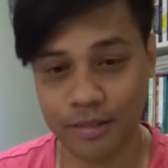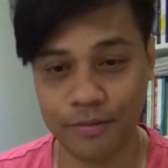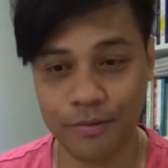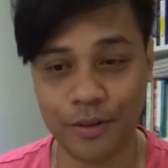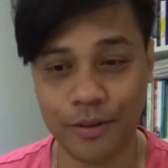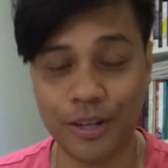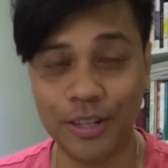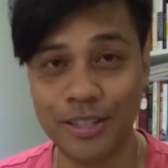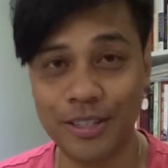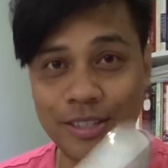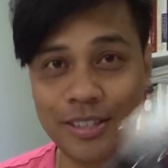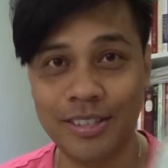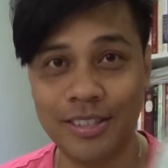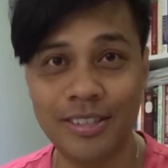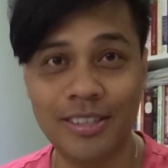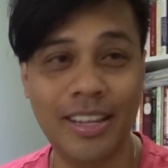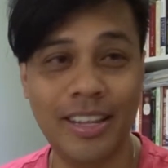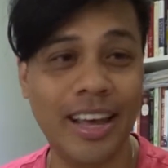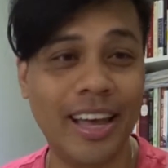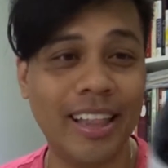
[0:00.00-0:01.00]
first
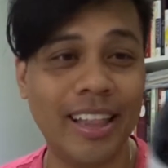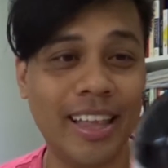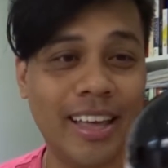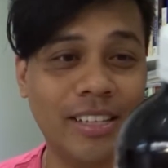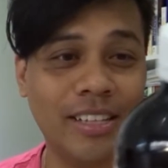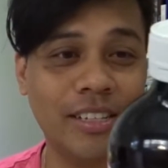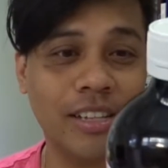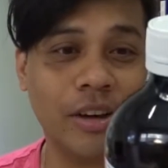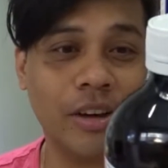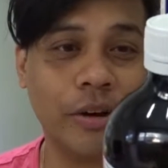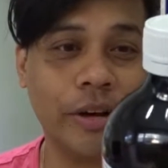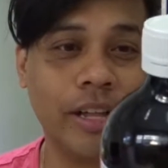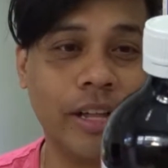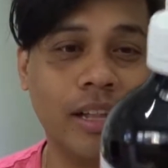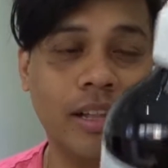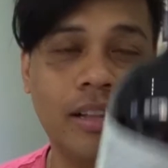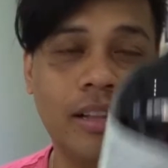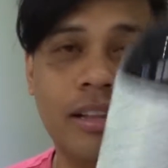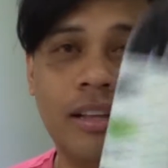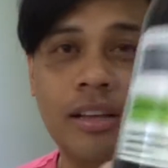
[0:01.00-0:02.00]
the calendula oil.
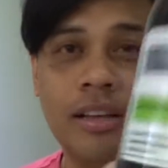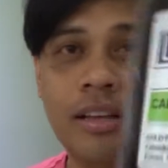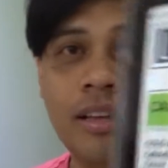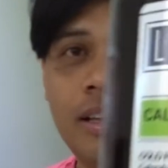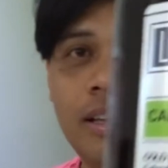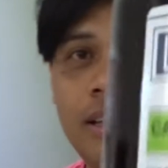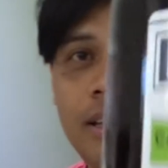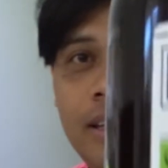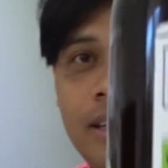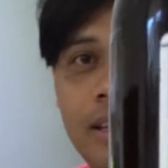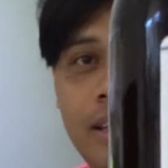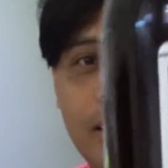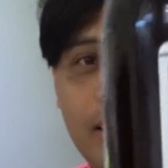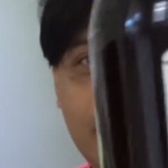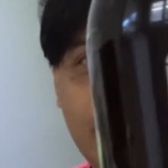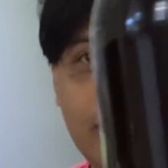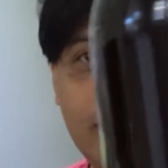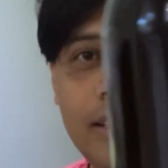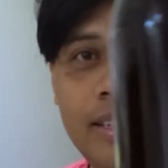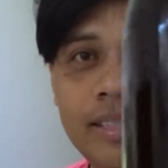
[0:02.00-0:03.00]

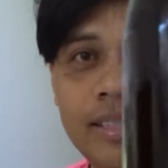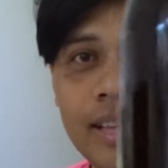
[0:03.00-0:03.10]
This